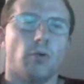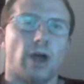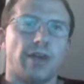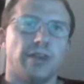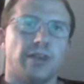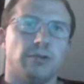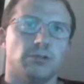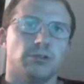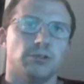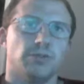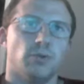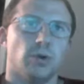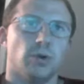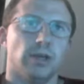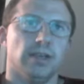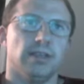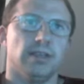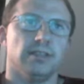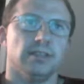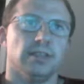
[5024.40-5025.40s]
I think Ruusuvuori
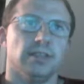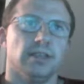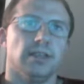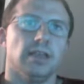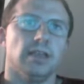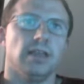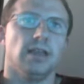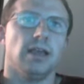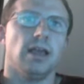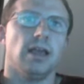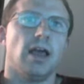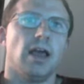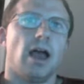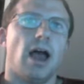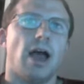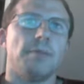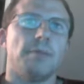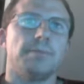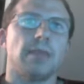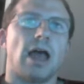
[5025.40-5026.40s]
easily.
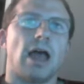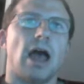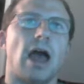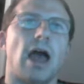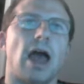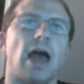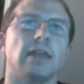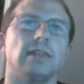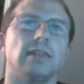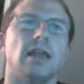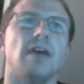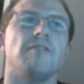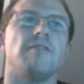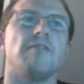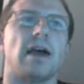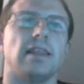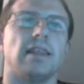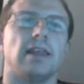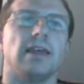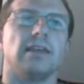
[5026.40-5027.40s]
I'm not I love
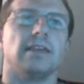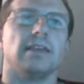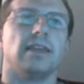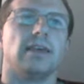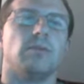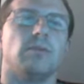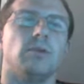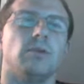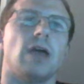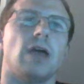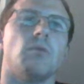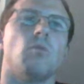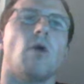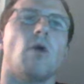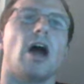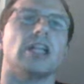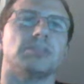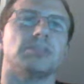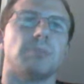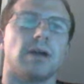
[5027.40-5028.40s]
I like like when I
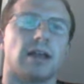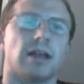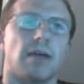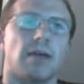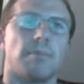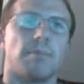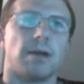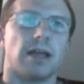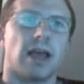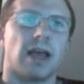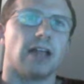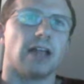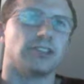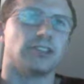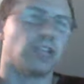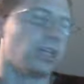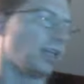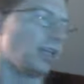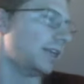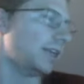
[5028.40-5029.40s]
watch Machac,
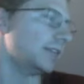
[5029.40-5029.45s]
I like